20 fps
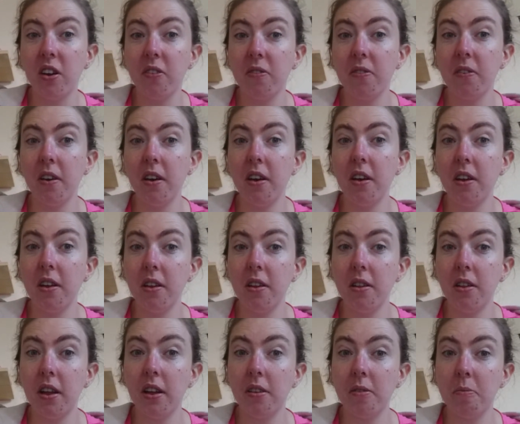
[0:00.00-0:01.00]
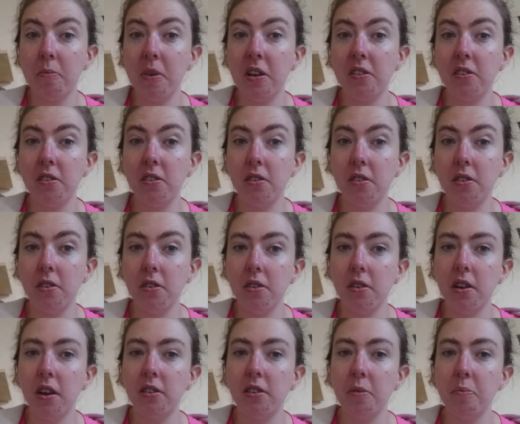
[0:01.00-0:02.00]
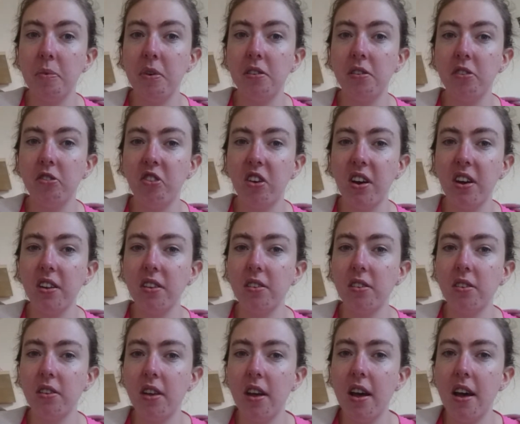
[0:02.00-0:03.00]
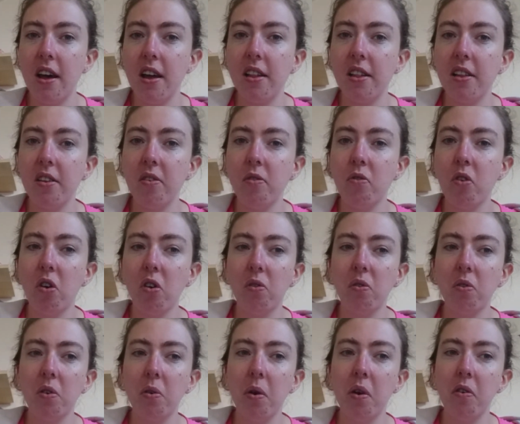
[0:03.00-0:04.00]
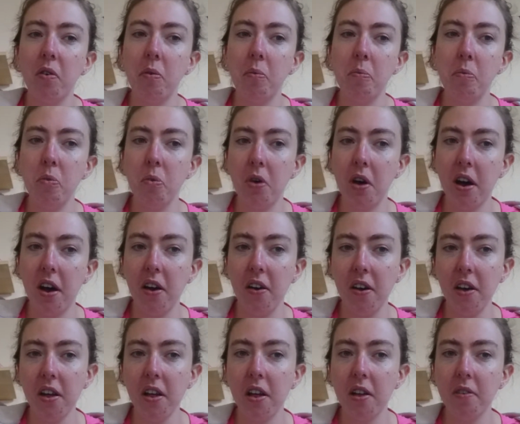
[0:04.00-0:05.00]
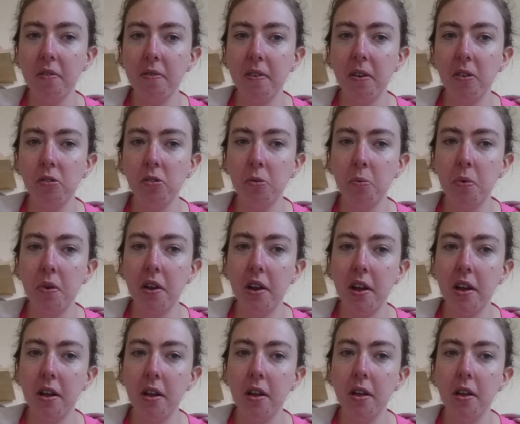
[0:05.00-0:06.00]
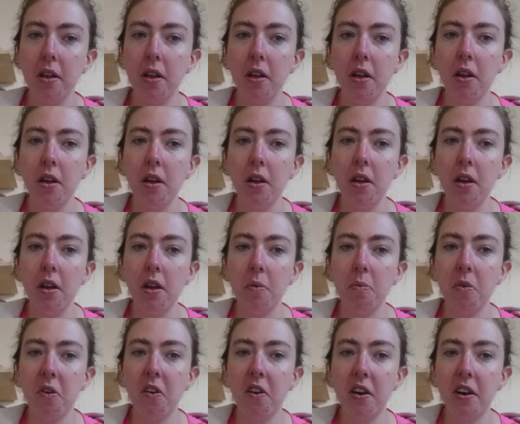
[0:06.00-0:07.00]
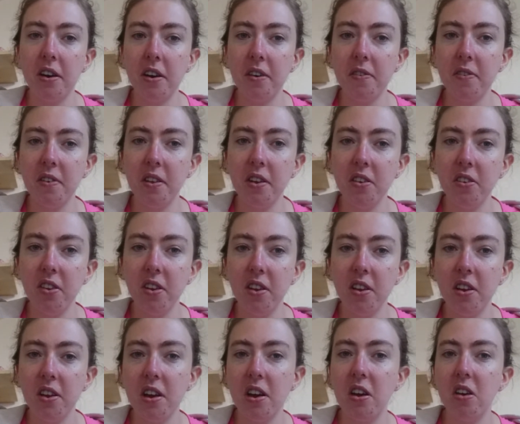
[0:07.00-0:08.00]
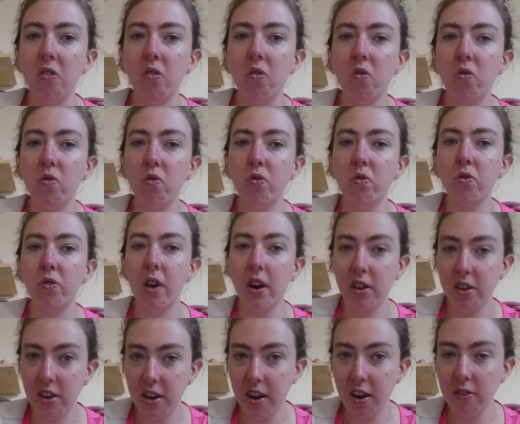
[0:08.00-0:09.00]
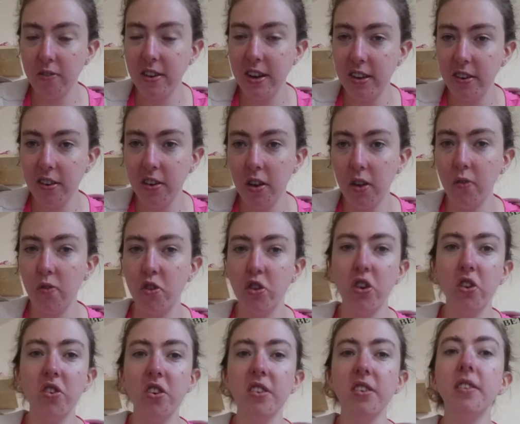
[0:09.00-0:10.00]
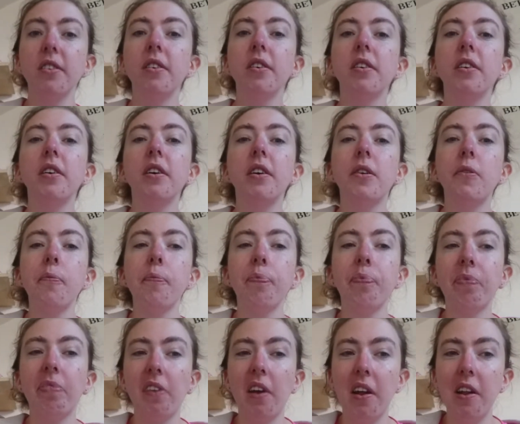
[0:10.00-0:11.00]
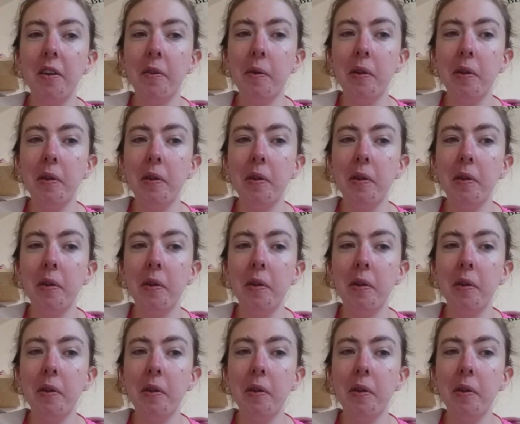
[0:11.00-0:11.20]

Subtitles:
he missed the giant, and the rock flew over Mukara and fell somewhere near Baraka village in the Racha region of Georgia. He went to Mukara and defeated the